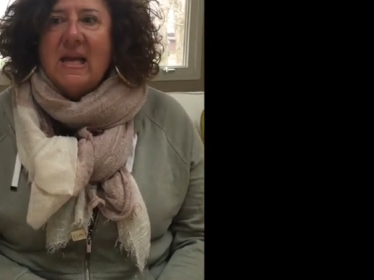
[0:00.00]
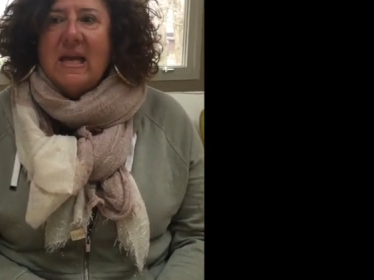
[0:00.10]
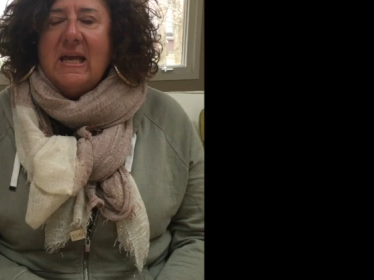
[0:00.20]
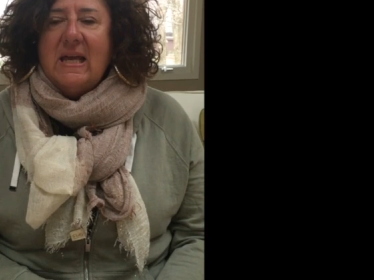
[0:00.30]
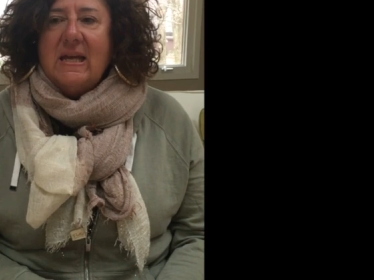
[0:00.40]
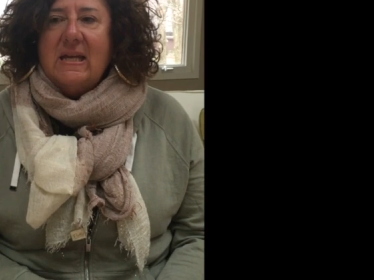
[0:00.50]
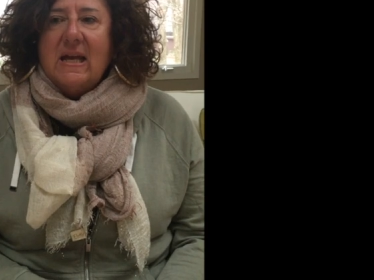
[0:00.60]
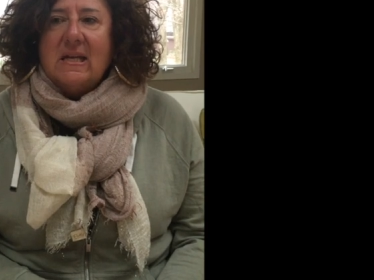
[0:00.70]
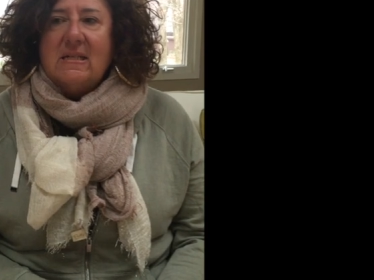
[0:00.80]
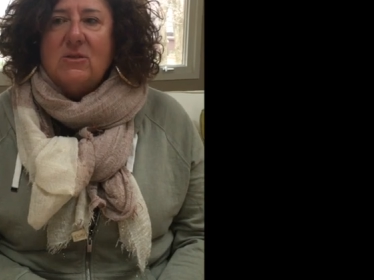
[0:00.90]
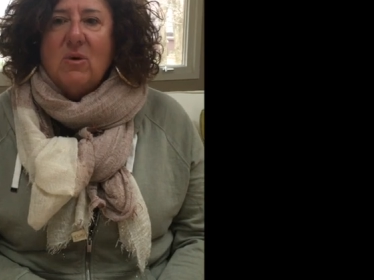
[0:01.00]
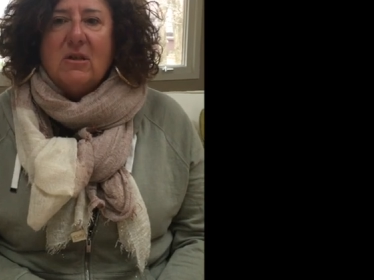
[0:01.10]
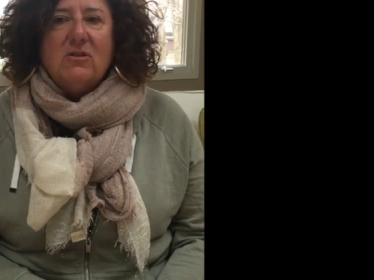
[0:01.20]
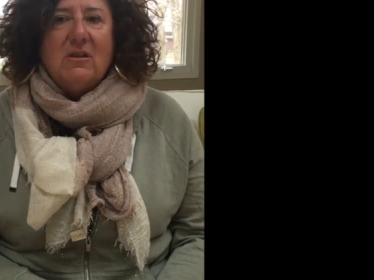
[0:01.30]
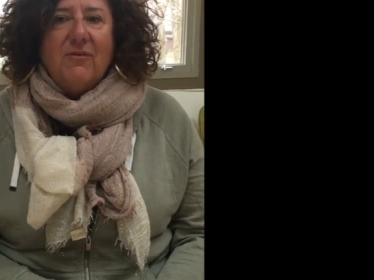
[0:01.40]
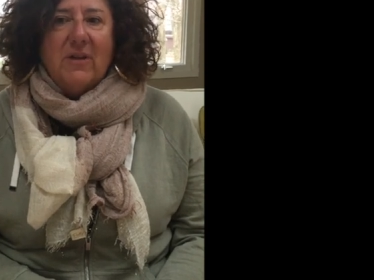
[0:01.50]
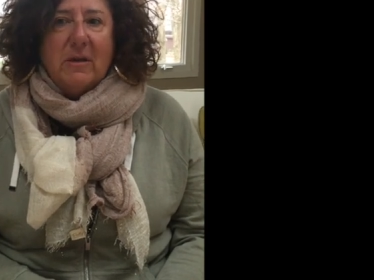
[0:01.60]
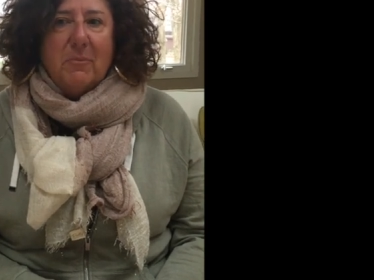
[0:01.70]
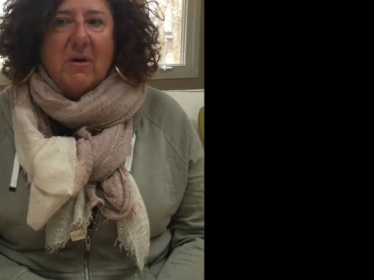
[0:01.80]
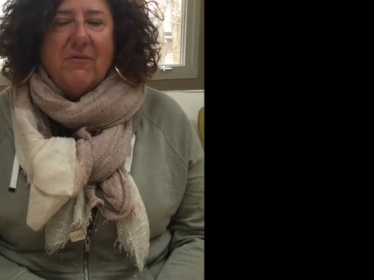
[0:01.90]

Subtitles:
And as Eduardo De Filippo,